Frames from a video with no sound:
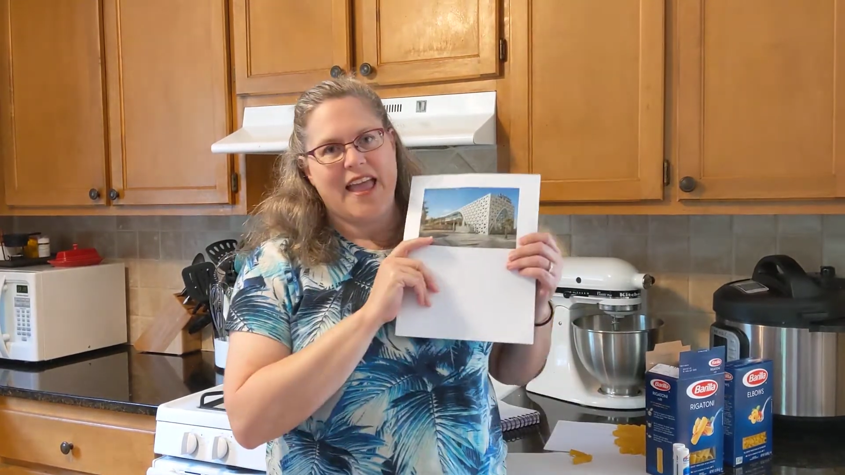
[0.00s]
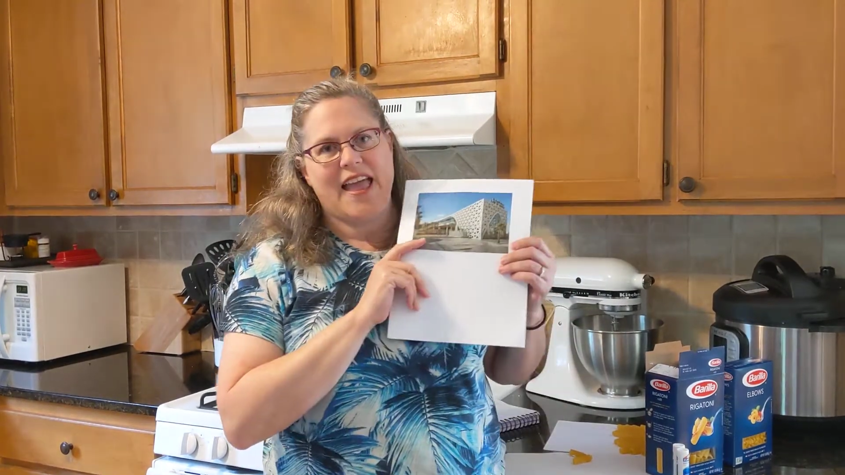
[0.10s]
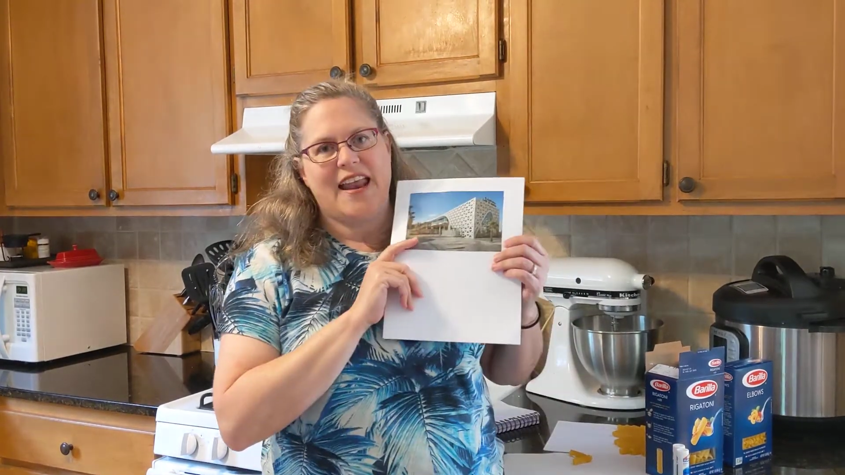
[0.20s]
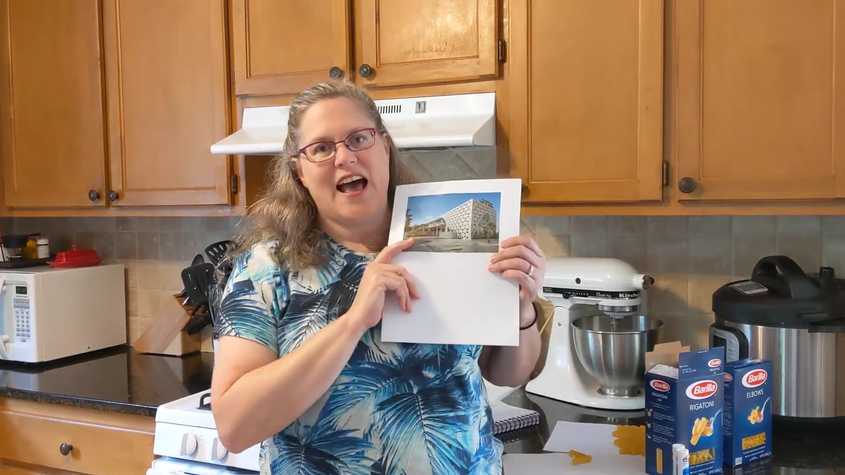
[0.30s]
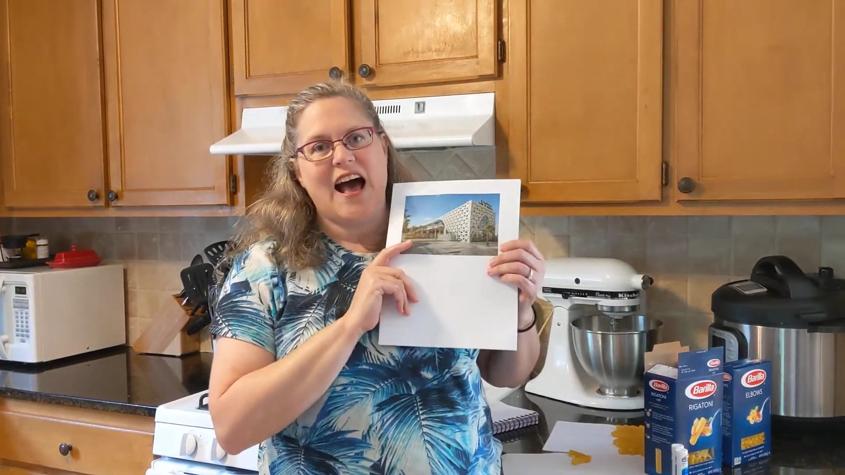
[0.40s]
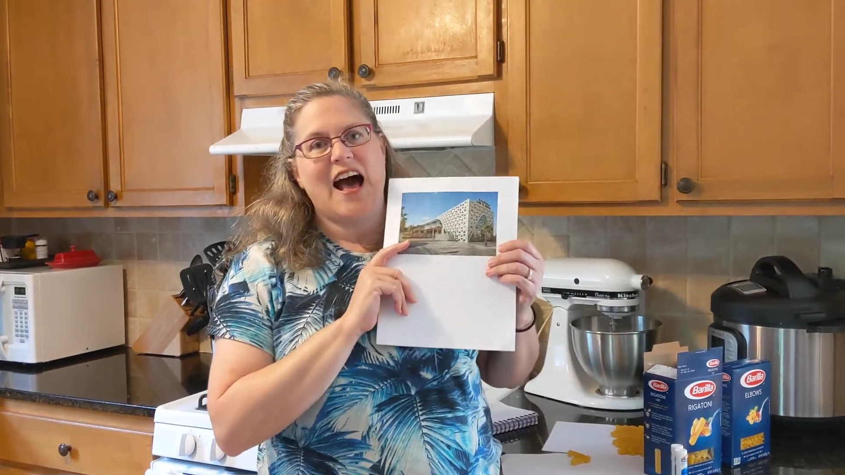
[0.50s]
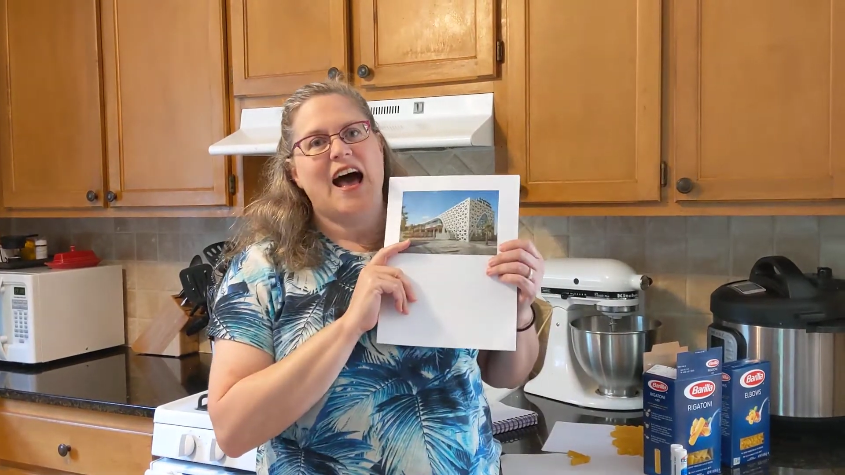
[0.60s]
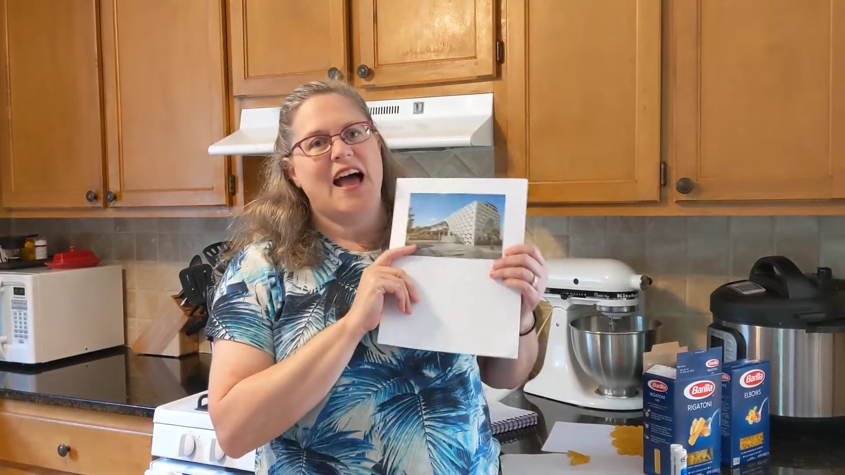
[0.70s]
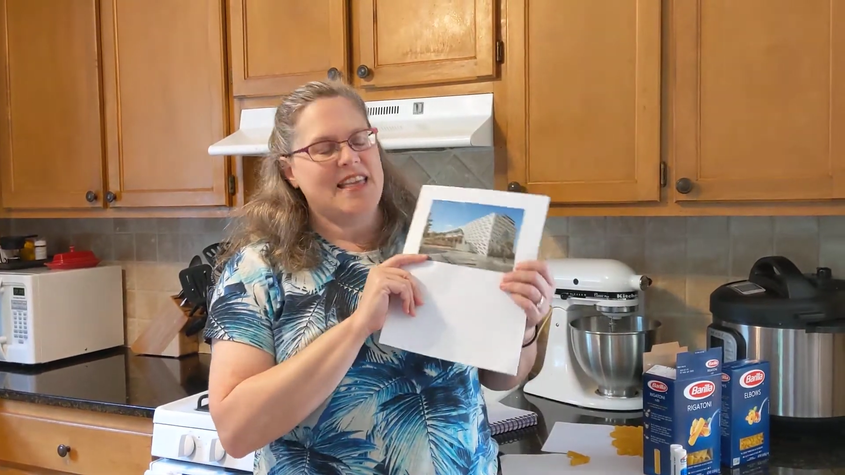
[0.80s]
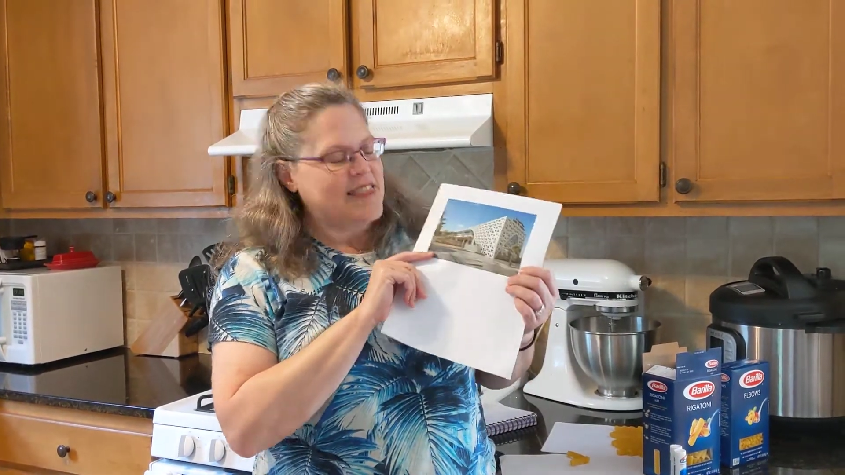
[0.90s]
and
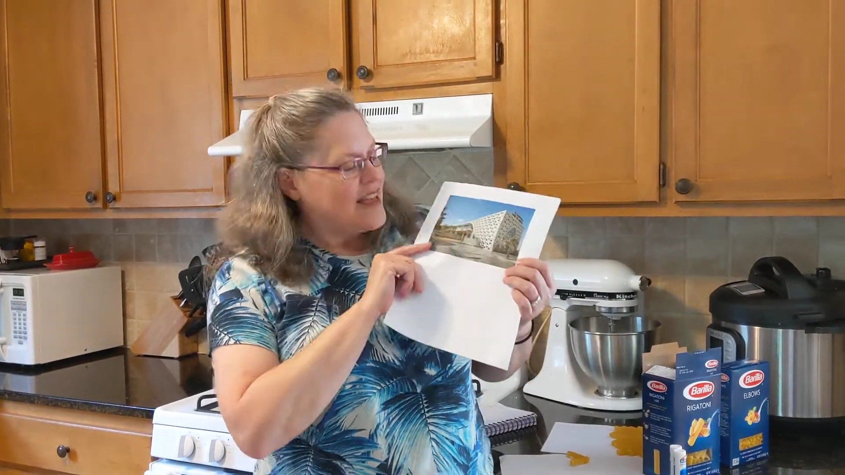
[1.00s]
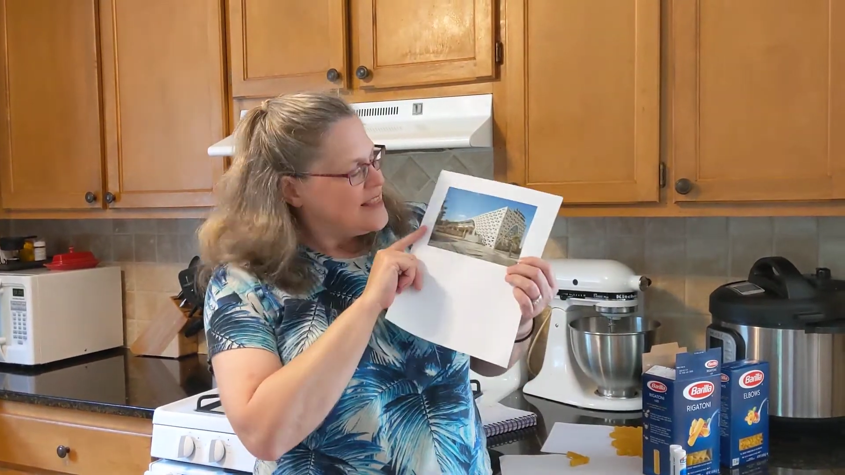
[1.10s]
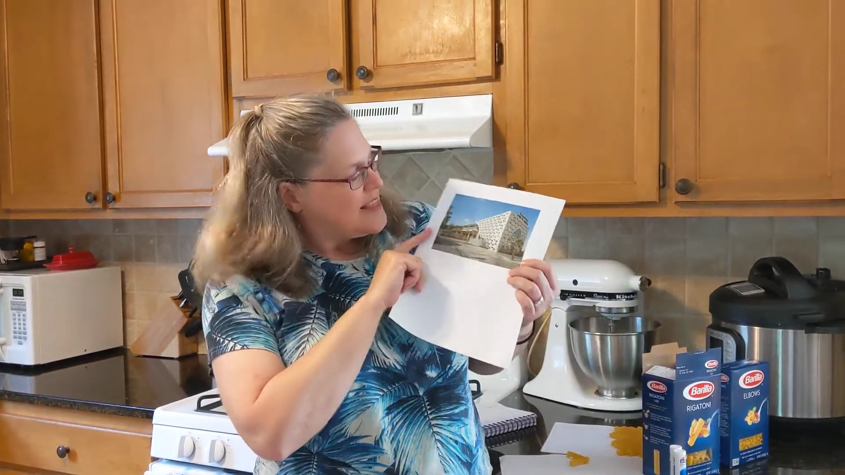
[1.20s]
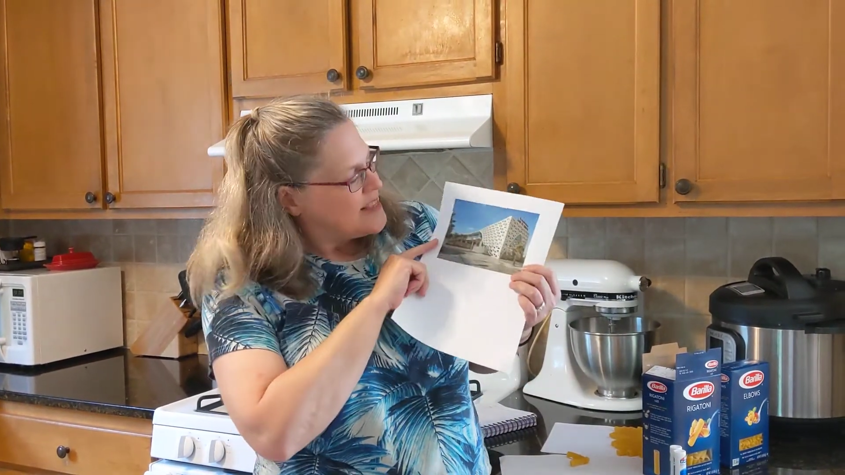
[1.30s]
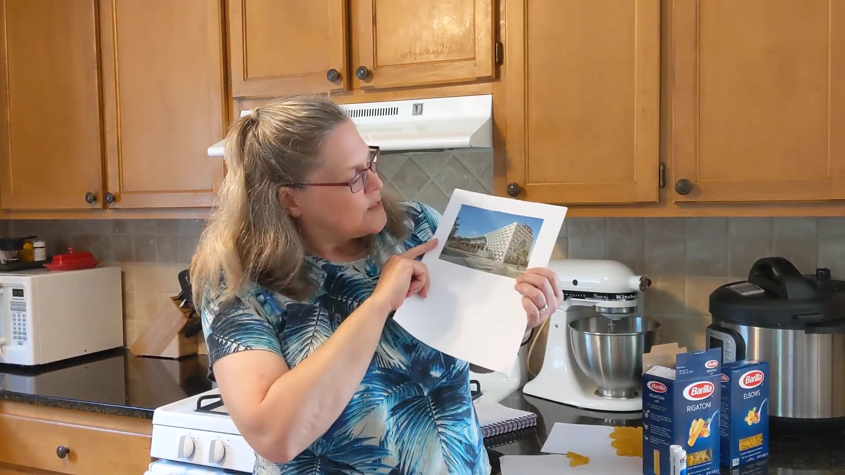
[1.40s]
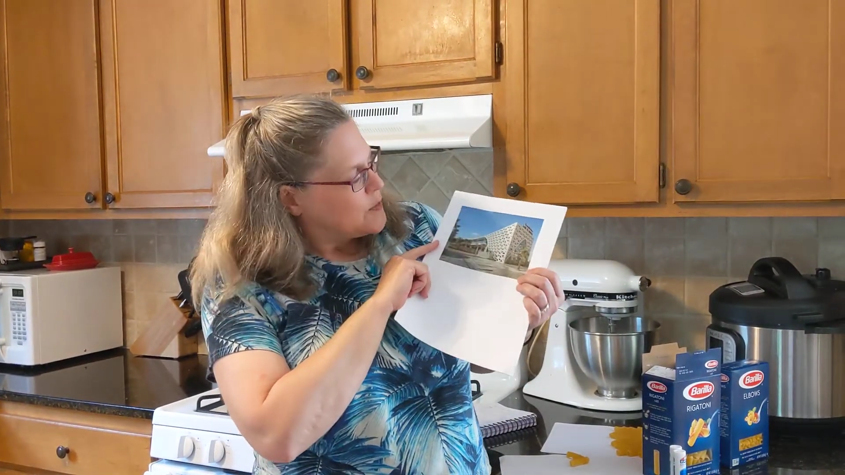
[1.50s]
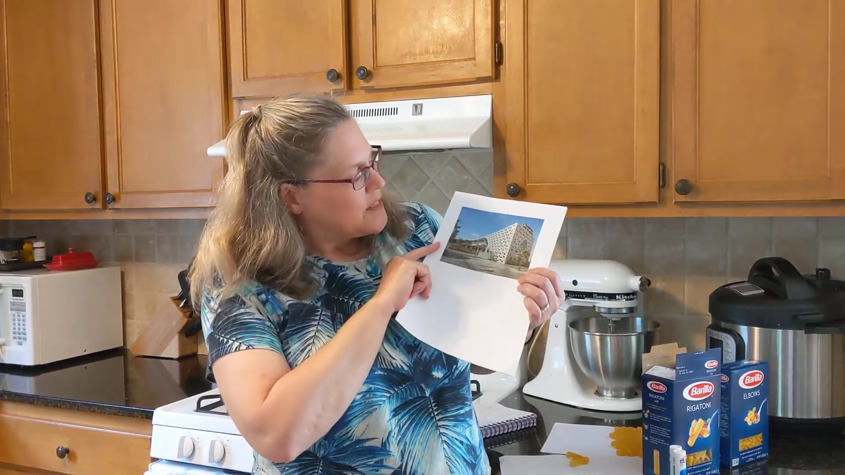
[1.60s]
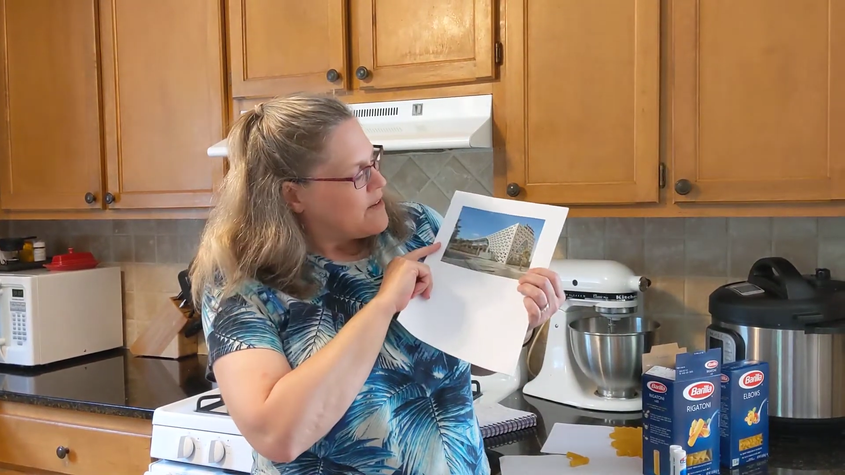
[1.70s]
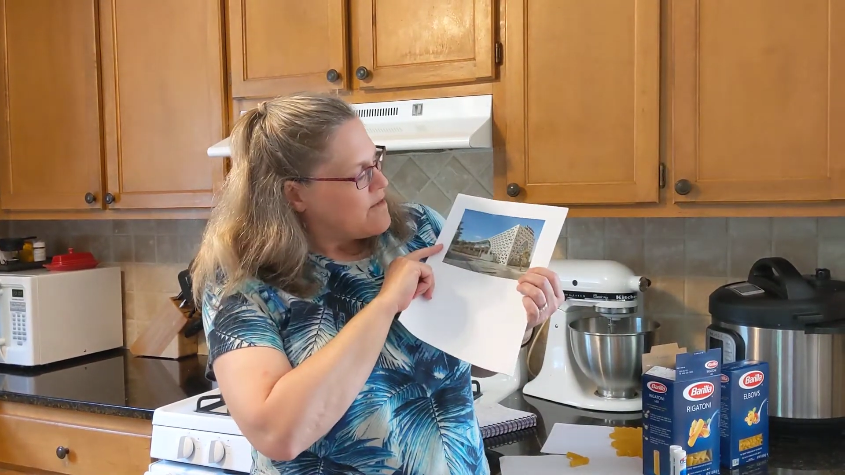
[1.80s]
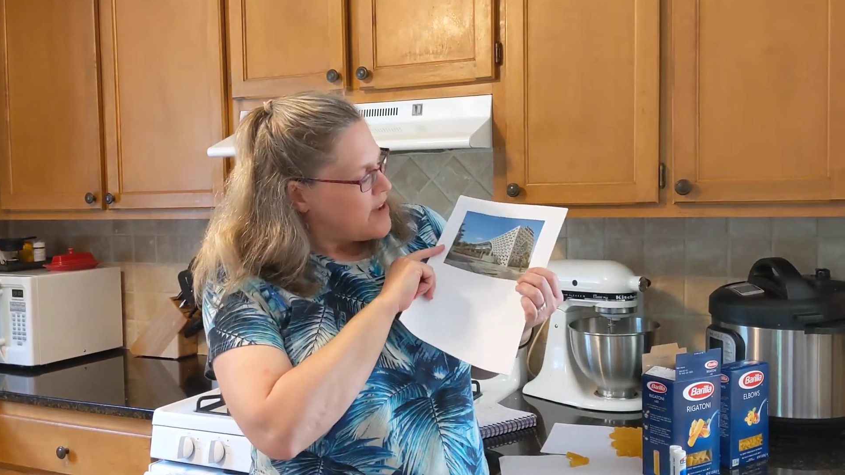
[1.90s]
I thought this was a